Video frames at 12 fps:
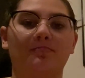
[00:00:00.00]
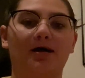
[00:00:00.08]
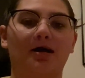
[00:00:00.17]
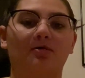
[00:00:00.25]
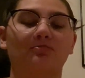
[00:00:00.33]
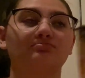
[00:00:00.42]

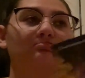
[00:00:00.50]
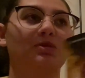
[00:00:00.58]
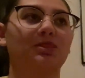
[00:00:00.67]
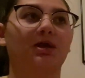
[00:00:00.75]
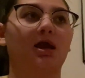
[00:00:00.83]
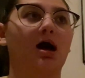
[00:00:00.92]
about
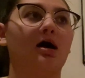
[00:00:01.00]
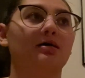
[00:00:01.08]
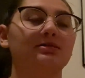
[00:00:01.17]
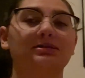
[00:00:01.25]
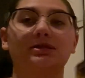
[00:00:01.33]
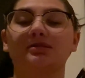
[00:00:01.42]
with the
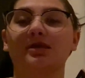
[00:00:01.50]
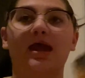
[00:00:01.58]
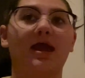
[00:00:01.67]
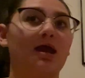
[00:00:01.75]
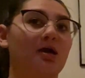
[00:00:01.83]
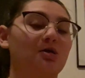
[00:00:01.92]
gods and
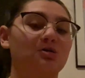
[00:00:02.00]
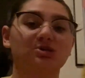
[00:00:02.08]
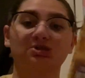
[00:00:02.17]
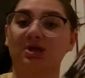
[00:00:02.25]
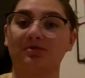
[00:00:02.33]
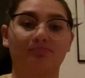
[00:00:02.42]
the
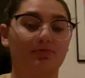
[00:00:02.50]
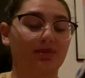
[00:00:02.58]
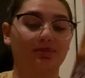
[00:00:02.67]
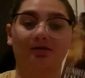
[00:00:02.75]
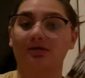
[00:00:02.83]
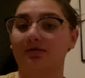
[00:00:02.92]
airship
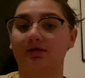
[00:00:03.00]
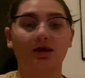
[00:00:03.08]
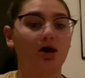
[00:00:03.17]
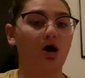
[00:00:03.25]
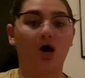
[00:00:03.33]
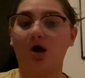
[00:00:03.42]
and the
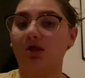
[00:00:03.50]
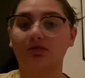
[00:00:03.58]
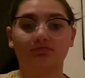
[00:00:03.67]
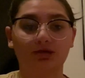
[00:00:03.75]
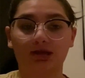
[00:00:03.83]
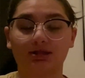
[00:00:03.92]
all
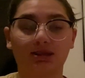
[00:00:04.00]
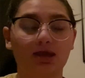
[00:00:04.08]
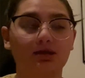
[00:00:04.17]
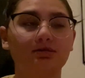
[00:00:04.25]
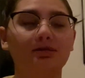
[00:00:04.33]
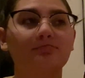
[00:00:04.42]
of these
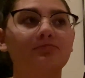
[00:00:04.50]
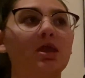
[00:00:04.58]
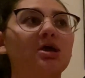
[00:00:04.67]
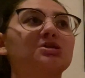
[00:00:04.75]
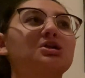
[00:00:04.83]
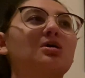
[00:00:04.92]
things.
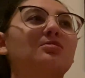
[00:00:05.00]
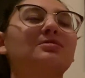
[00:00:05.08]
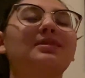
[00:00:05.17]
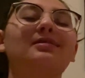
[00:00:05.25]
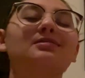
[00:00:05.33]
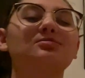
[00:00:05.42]
So
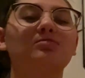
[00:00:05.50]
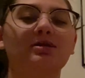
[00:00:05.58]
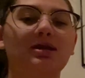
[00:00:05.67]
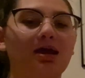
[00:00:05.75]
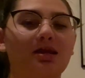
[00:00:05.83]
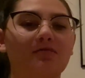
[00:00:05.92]
that is
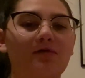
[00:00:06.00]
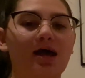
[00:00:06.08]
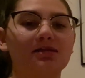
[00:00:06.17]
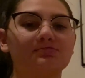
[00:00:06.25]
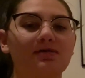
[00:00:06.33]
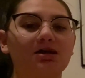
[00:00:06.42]
one negative
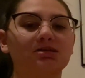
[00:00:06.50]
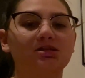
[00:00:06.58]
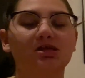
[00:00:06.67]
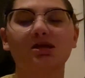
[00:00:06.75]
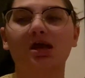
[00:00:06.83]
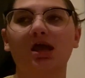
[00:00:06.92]

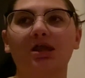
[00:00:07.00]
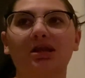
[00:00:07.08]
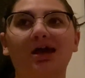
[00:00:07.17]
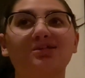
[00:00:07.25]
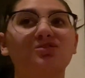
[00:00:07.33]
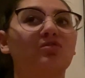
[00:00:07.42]
aspect,
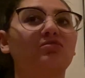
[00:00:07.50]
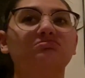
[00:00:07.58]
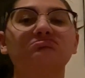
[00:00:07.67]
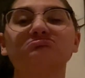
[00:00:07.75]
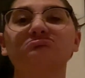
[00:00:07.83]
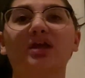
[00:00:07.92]
and I
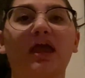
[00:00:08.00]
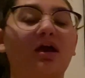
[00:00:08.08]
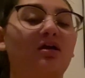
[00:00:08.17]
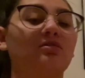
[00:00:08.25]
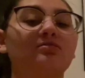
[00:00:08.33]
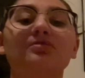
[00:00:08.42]
don't
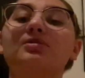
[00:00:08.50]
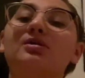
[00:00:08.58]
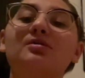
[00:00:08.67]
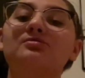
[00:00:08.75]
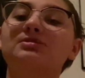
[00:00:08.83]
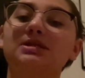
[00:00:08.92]
care for
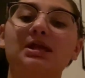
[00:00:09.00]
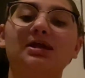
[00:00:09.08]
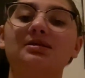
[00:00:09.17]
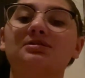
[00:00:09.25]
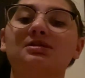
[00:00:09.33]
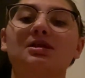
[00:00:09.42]
those
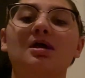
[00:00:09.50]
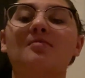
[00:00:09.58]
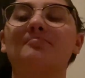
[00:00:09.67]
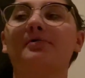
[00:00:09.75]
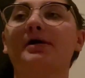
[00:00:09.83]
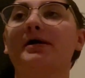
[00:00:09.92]
scenes,
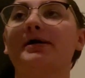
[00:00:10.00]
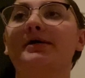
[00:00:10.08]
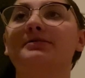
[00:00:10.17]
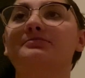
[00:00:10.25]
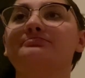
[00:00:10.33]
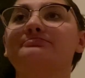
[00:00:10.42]

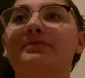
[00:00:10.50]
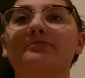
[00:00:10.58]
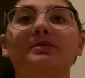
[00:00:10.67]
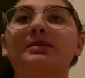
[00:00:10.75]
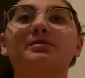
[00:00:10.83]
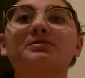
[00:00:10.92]
but I
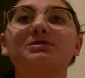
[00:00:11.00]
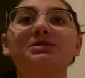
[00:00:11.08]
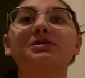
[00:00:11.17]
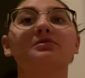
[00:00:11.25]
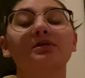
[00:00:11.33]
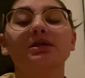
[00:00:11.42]
mean, they're
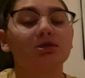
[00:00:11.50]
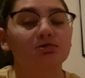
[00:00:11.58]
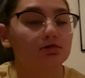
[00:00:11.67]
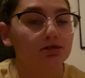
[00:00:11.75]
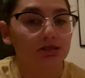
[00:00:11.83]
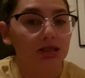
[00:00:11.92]
still
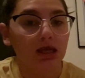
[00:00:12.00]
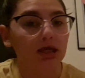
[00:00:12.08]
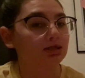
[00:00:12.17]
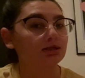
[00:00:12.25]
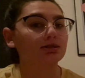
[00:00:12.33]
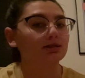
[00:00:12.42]
interesting
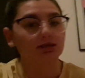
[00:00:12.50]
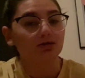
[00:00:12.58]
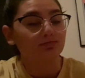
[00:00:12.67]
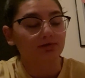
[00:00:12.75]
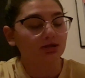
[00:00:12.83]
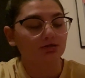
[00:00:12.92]
because it's
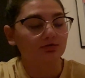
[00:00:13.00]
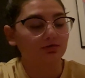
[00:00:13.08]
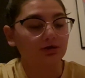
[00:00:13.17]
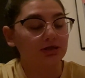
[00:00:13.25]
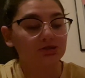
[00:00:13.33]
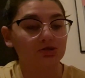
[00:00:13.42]
still
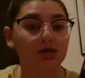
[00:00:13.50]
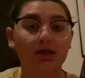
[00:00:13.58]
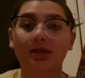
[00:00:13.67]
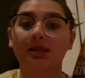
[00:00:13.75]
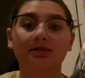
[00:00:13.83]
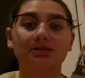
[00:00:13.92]
political
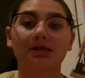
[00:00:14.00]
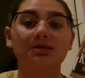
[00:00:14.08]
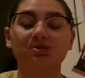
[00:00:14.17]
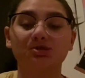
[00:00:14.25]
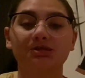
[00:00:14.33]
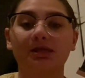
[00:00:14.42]
intrigue, and that's
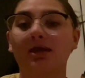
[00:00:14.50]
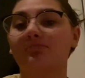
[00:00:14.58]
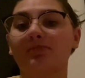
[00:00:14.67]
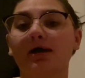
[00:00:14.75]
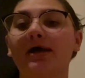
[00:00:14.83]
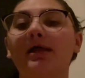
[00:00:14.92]

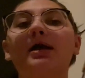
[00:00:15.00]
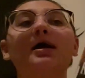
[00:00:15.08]
interesting, but